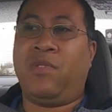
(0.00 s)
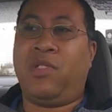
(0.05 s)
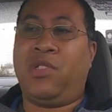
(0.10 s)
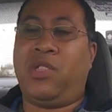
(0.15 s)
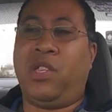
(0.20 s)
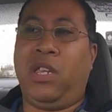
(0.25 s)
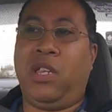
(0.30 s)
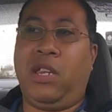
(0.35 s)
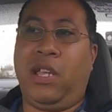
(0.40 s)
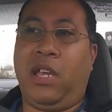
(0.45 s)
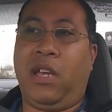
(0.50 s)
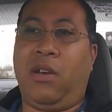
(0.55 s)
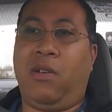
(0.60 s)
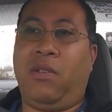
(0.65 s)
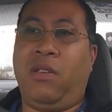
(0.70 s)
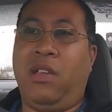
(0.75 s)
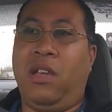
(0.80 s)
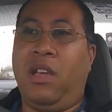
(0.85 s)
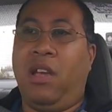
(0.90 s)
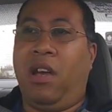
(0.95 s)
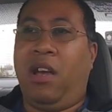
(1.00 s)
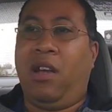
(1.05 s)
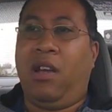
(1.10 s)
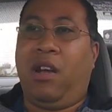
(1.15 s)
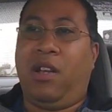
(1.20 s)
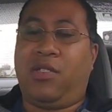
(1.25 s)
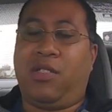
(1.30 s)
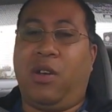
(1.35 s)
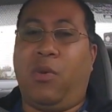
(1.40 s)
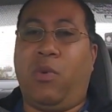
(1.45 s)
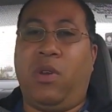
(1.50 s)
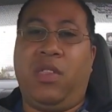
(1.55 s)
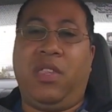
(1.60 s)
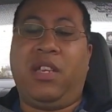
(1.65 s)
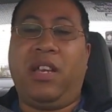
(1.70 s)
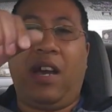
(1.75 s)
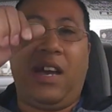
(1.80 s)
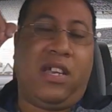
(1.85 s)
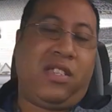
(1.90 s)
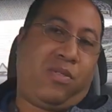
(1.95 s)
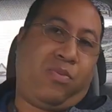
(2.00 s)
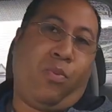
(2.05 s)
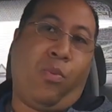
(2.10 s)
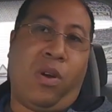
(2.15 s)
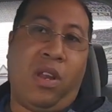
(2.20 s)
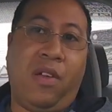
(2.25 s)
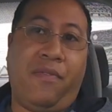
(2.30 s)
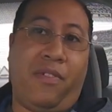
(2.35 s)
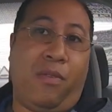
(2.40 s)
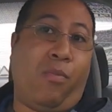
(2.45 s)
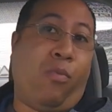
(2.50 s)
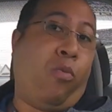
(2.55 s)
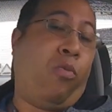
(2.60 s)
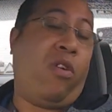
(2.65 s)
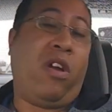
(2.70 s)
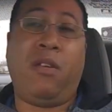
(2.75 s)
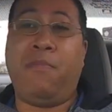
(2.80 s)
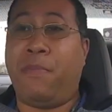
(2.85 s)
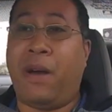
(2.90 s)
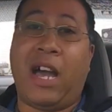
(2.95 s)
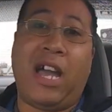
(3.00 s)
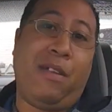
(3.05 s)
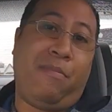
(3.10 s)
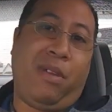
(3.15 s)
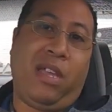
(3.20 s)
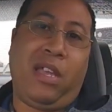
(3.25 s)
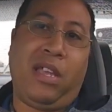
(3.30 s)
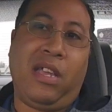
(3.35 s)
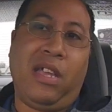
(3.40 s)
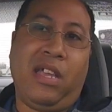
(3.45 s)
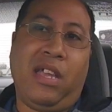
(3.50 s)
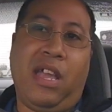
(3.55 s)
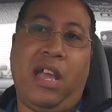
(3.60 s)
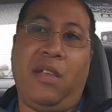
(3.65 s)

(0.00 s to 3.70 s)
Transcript: sitting down. I saw one of the guys, one of them, run by me,